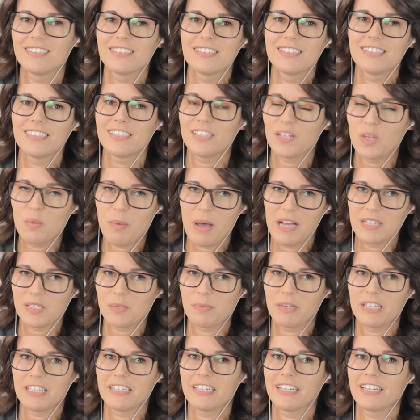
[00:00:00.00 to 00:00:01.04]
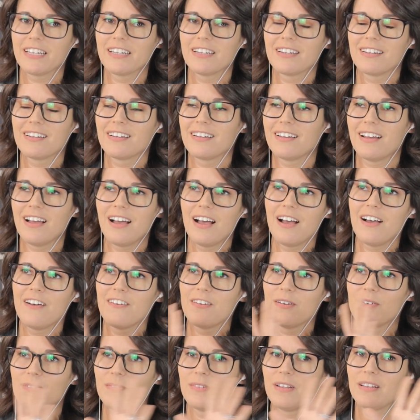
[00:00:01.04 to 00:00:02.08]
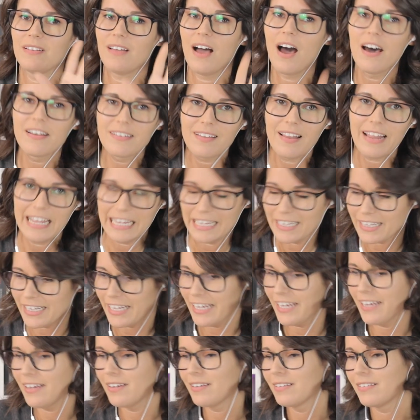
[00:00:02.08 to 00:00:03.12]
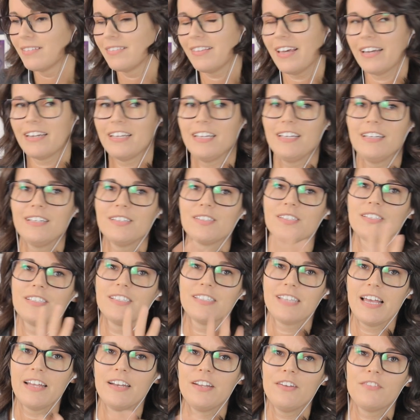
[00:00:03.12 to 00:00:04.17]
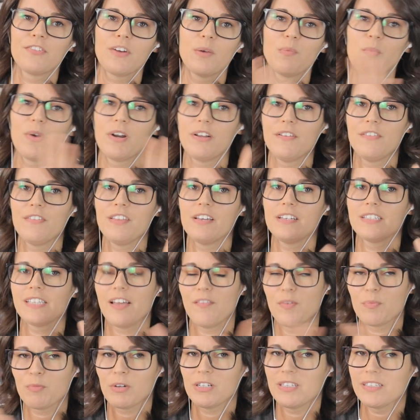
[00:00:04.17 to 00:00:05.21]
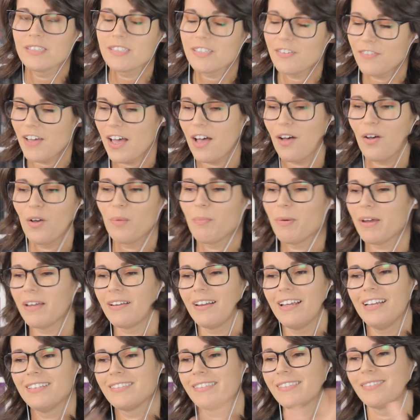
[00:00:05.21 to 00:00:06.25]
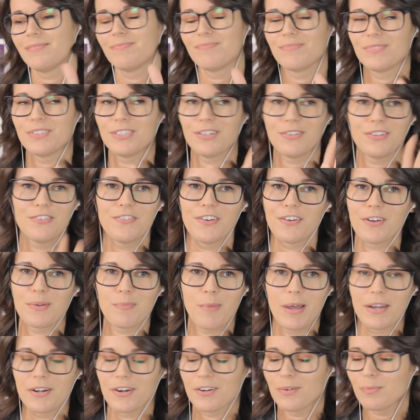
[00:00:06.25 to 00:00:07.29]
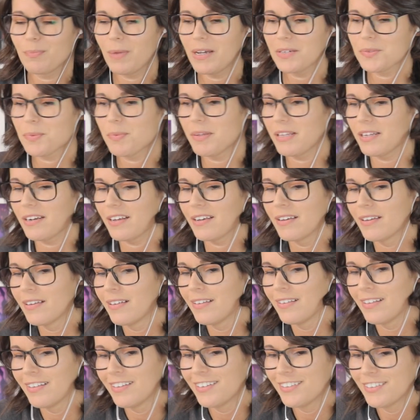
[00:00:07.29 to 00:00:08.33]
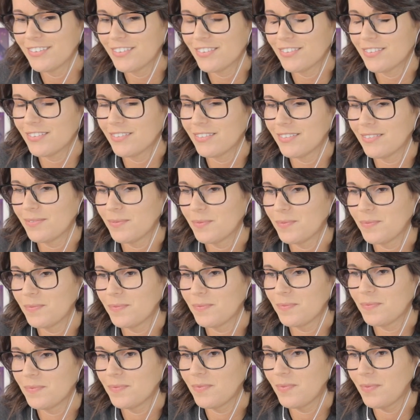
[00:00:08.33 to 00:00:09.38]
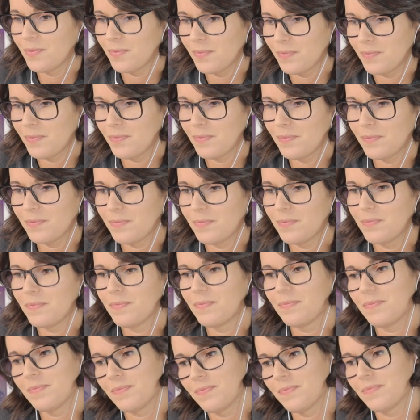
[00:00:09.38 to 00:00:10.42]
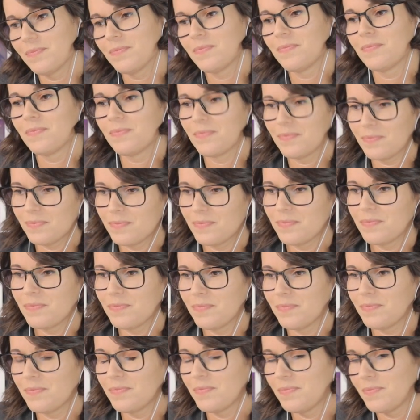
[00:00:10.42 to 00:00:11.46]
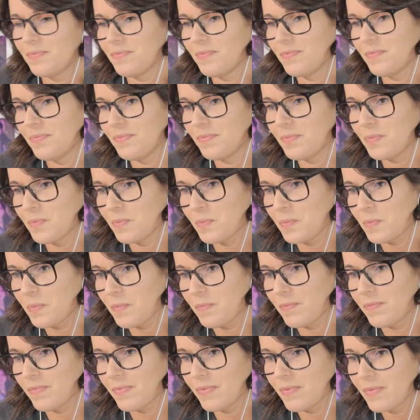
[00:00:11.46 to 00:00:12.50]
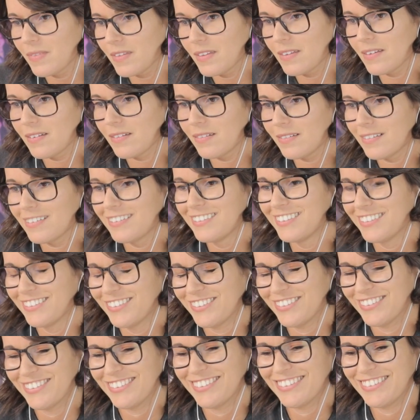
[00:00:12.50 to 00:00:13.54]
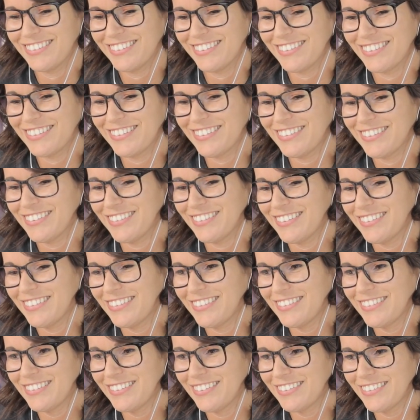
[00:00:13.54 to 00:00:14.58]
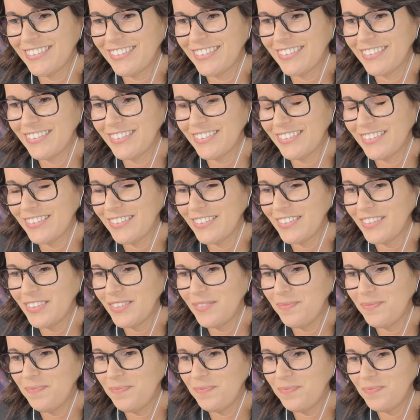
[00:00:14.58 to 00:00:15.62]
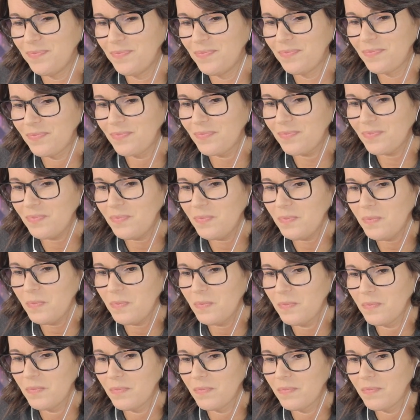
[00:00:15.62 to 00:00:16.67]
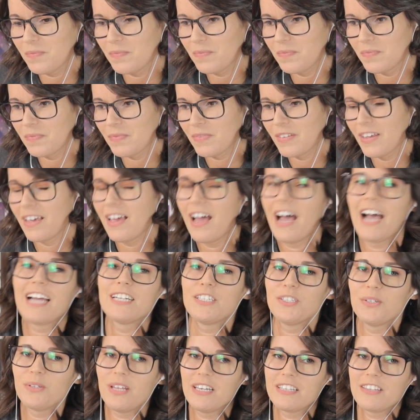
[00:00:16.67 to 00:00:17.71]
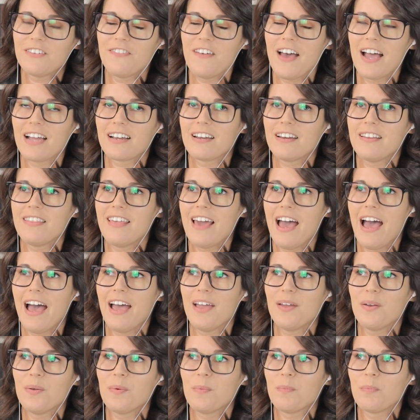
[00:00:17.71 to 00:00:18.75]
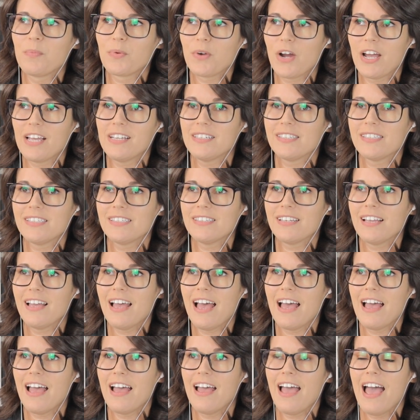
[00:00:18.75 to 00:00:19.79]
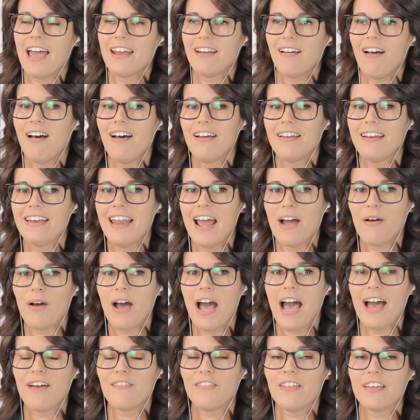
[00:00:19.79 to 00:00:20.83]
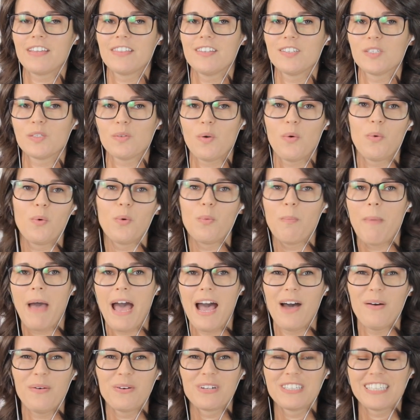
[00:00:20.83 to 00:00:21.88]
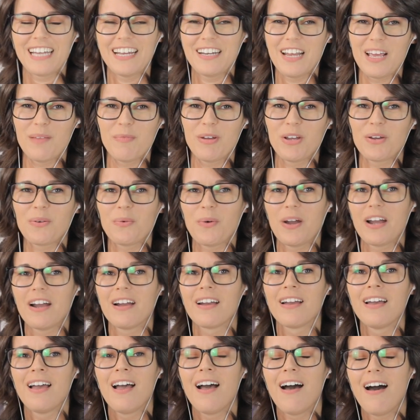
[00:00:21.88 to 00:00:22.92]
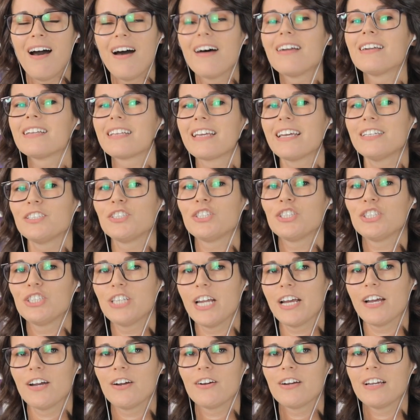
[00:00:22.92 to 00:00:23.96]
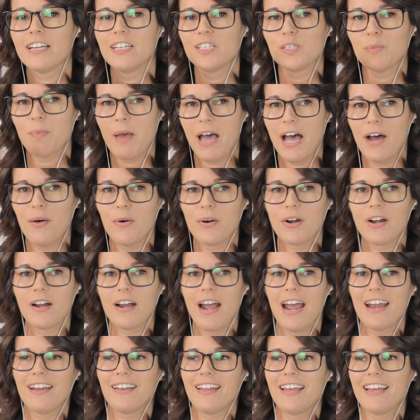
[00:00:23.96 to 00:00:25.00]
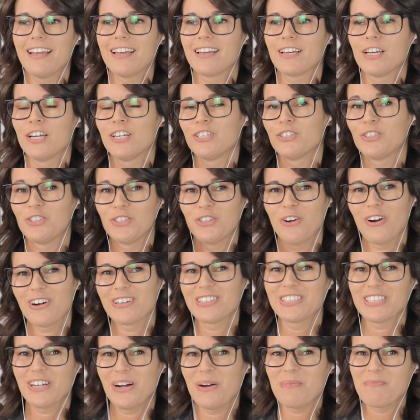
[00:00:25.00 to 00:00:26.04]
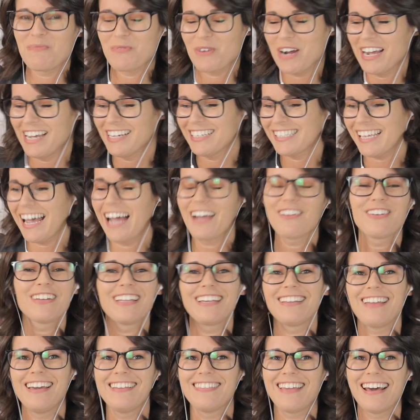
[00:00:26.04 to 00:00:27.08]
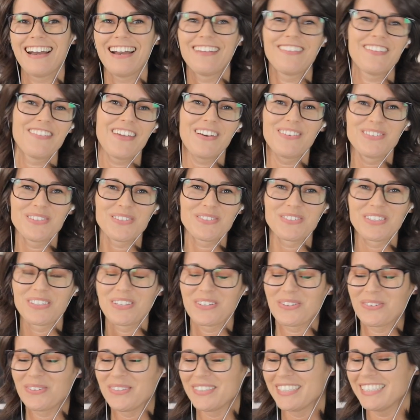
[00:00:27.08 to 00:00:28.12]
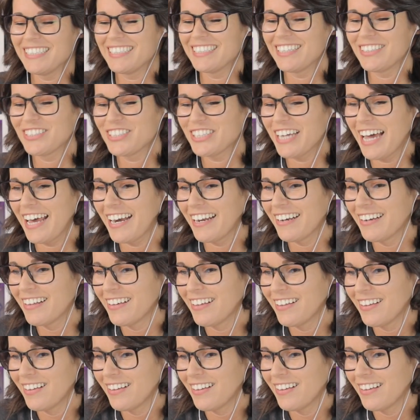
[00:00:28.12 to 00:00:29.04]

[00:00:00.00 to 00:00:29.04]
Still a possibility, unlikely that he's descended from one of the seven princes of hell, but it's still a very minor possibility. And also that goes with the whole thing of Hunt being Bryce's mirror, because Bryce is a half-breed, so Hunt is probably a half-breed. I think that's true. I do like the fact that Bryce and Hunt now have like this whole power dynamic where Hunt can share his power and like charge up Bryce. I really like that. I thought that was a really cool detail she added.